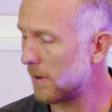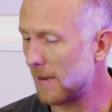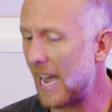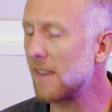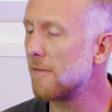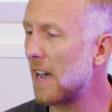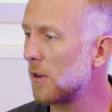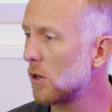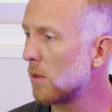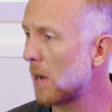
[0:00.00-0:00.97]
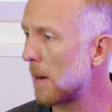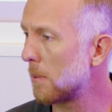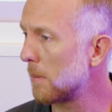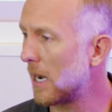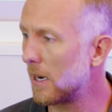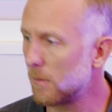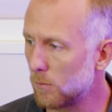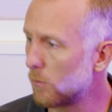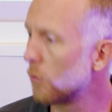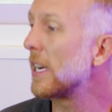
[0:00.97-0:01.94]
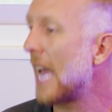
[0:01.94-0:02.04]
adding value to the property by
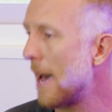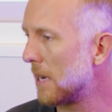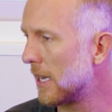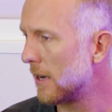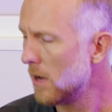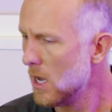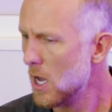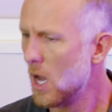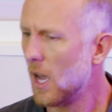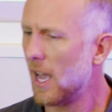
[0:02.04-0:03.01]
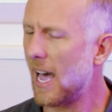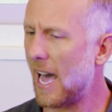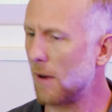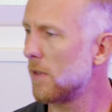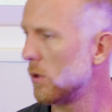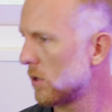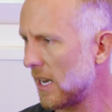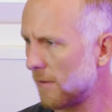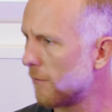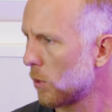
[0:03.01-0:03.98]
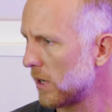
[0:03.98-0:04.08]
rehabbing it. Out of those kind of
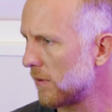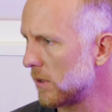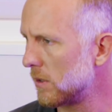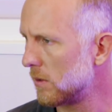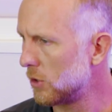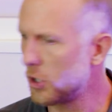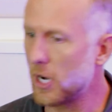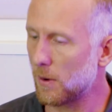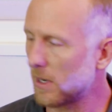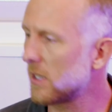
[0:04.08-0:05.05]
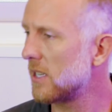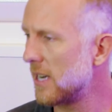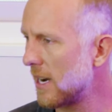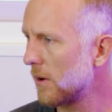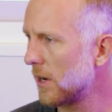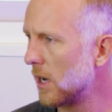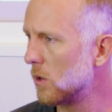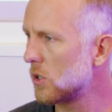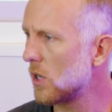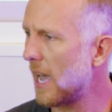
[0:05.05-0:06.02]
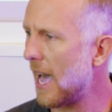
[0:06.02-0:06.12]
4 different generic
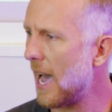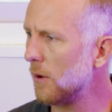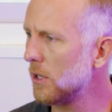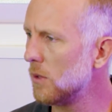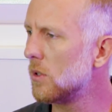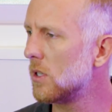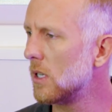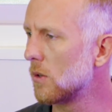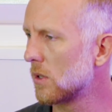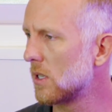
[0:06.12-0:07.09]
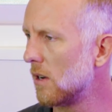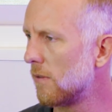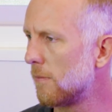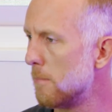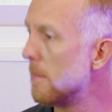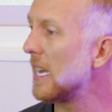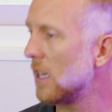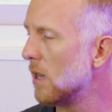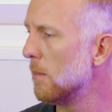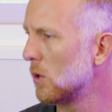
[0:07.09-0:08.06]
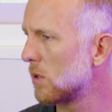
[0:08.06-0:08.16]
scenarios, how do you see yourself making
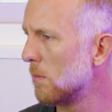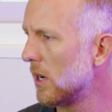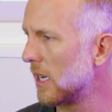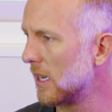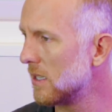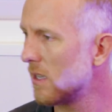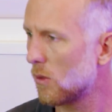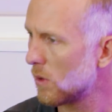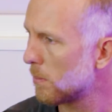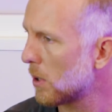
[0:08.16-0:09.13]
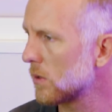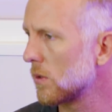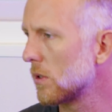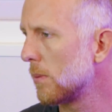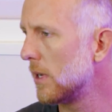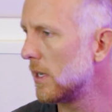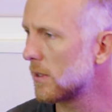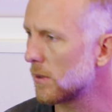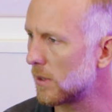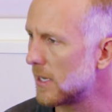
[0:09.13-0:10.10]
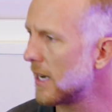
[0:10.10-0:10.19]
the most money? Is it through the parcel splits
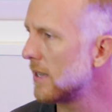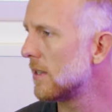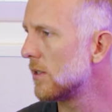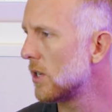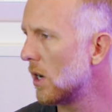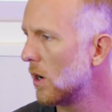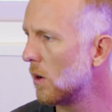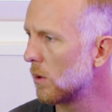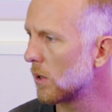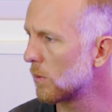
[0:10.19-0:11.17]
or the tenants in tow or